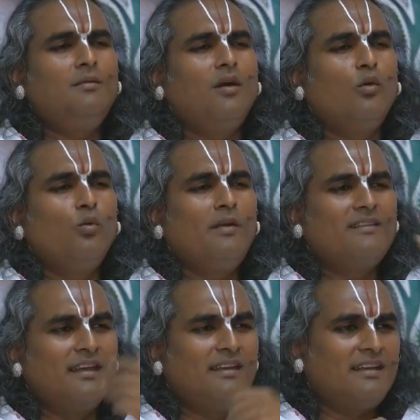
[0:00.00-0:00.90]
Always
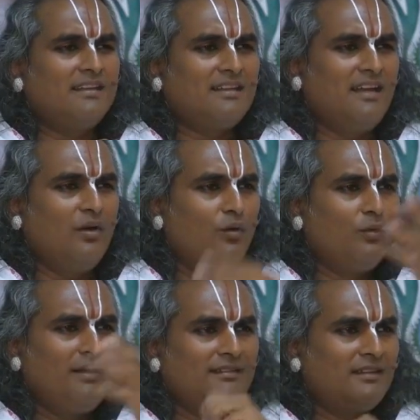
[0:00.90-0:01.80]
Harikatha,
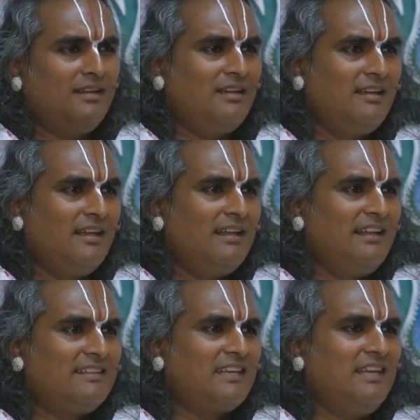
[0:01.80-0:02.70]
always
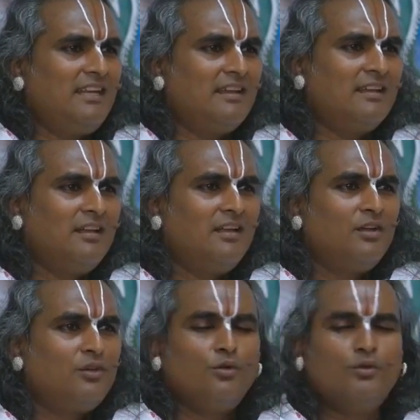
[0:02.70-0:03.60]
listening
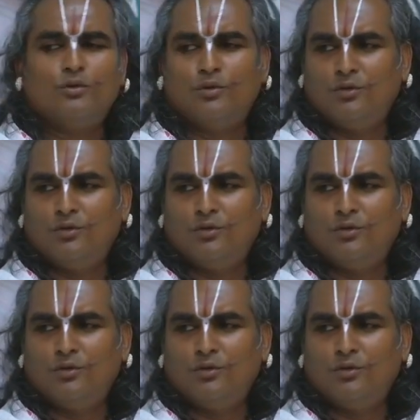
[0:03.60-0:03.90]
to